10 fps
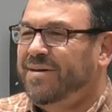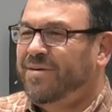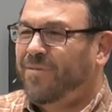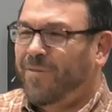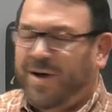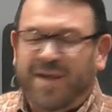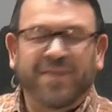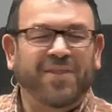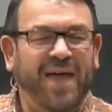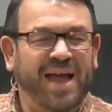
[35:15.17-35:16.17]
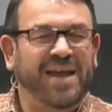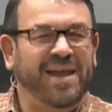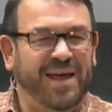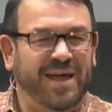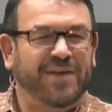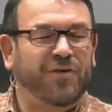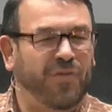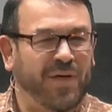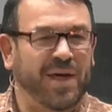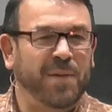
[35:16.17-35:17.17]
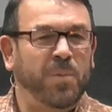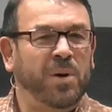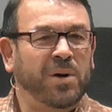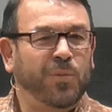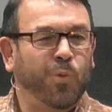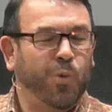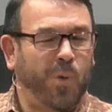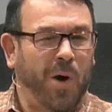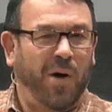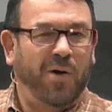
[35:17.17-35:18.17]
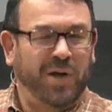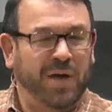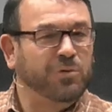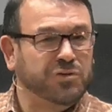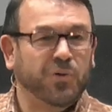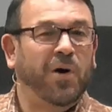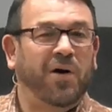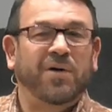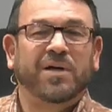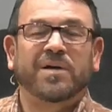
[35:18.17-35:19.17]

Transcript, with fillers: What they did to them were wrong. It was wrong.